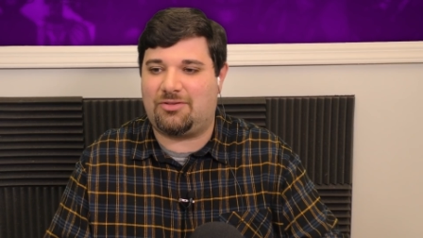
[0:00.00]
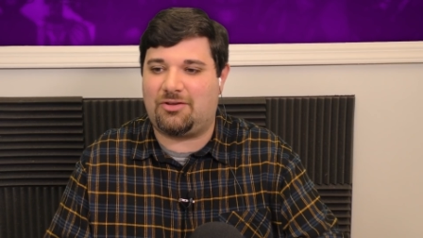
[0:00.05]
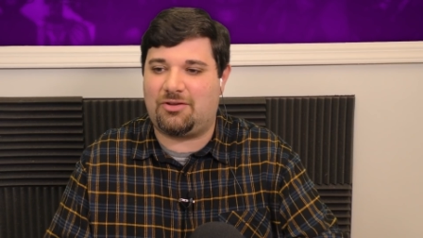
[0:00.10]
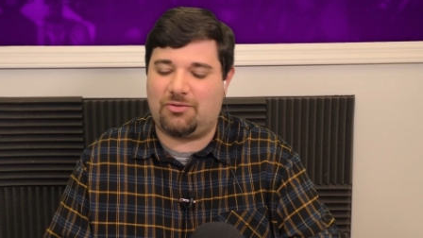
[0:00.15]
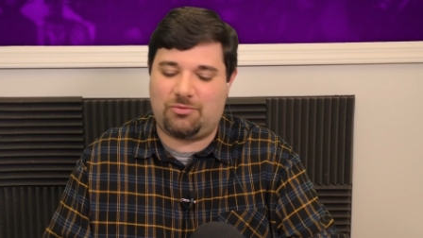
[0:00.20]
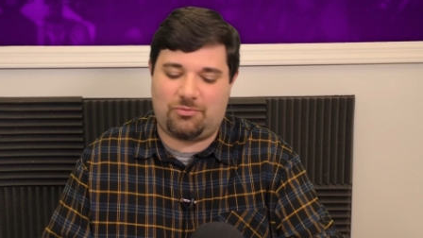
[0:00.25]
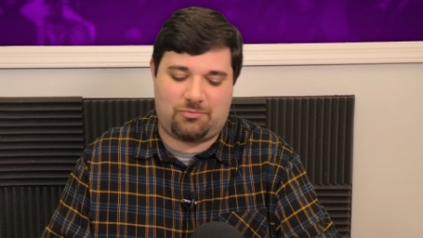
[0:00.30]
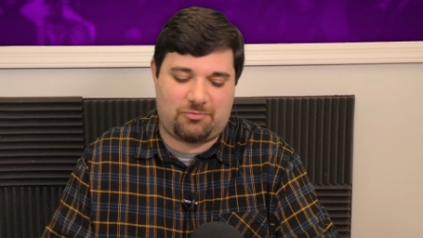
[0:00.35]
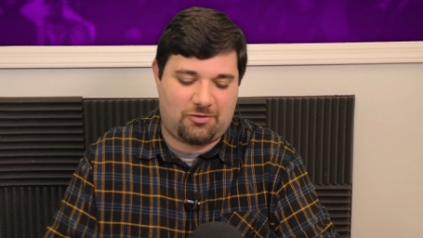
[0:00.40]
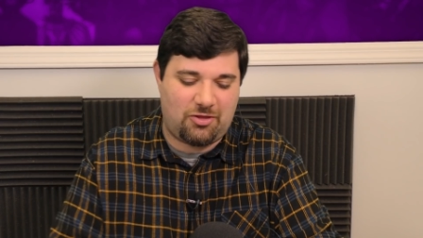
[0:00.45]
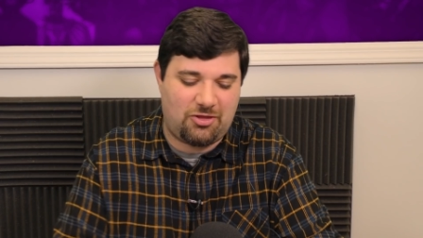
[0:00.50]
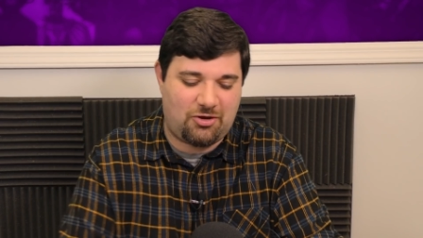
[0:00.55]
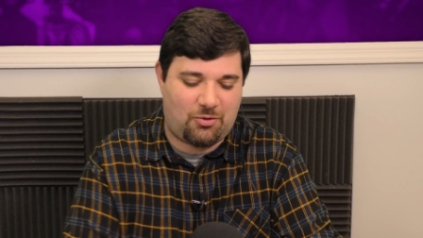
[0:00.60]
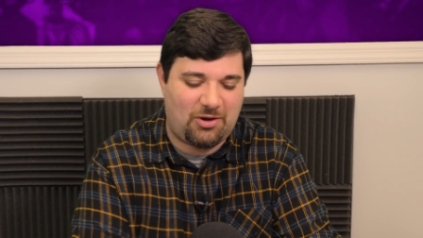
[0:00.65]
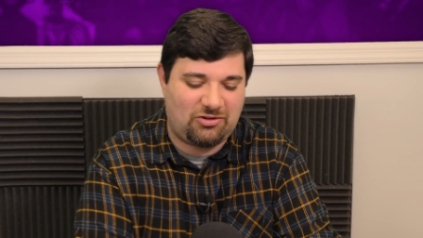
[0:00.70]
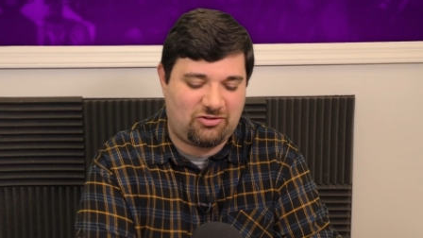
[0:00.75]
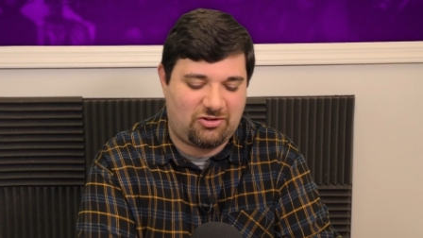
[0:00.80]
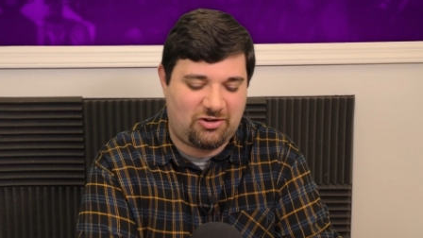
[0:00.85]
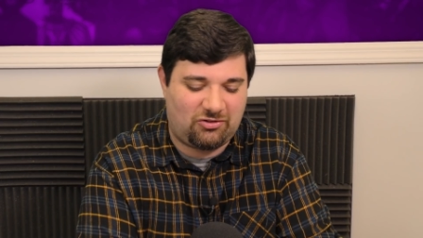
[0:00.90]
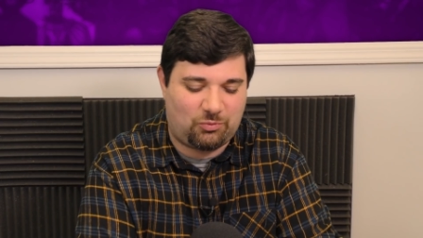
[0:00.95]
The
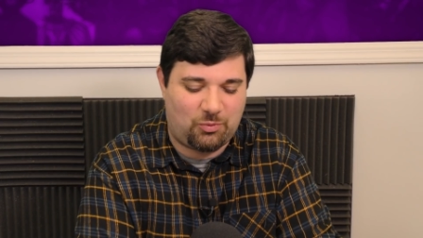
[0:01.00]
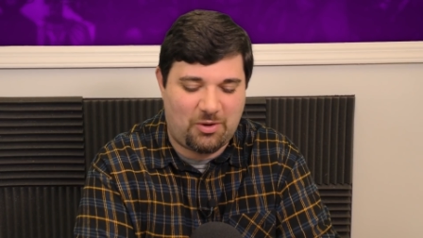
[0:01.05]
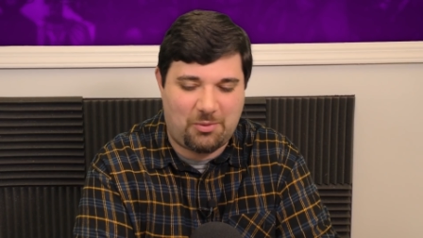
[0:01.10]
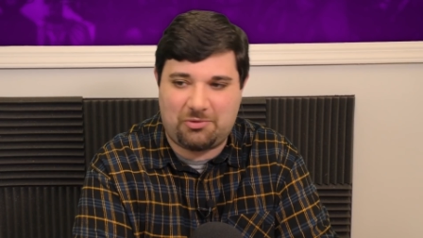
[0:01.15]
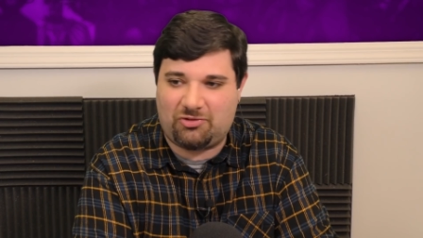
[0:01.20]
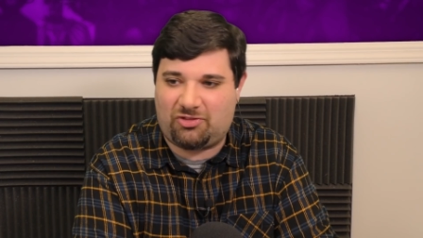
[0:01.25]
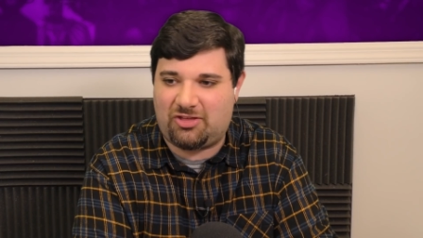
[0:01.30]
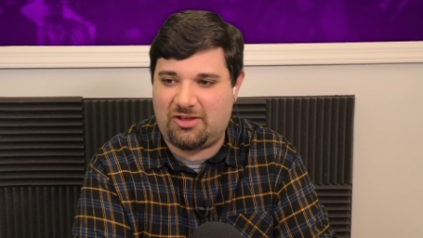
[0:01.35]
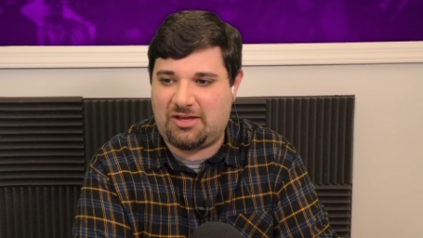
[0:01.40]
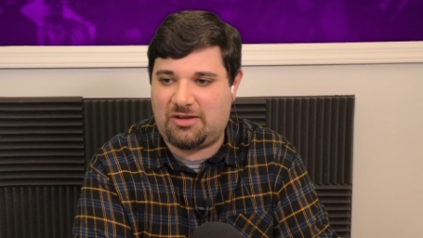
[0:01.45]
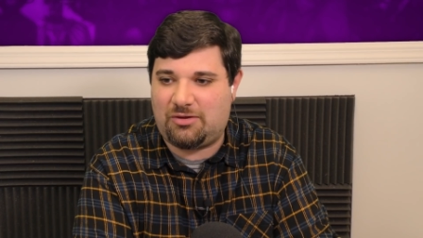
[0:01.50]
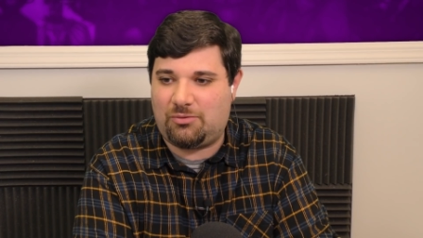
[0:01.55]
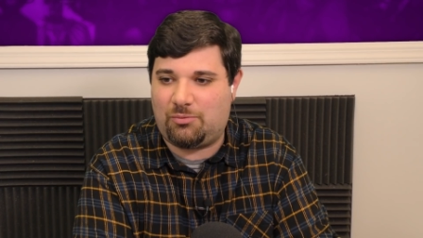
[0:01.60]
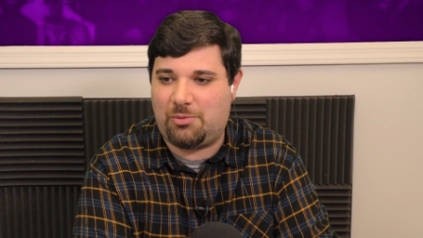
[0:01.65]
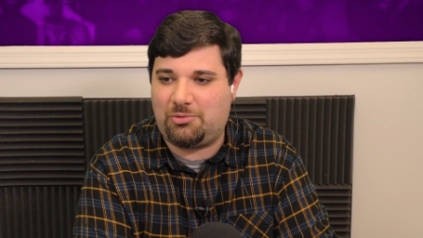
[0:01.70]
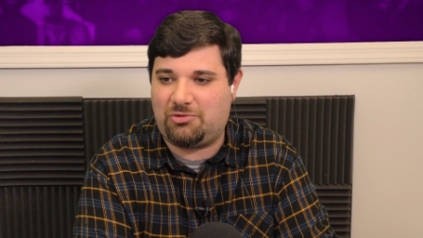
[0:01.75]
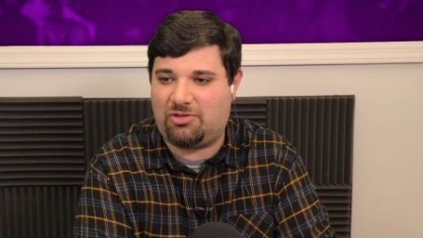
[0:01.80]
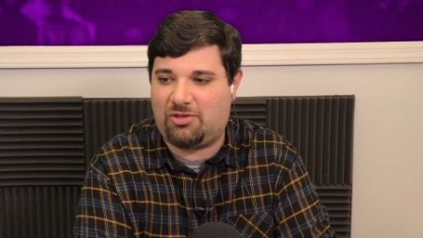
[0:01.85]
question is, what was the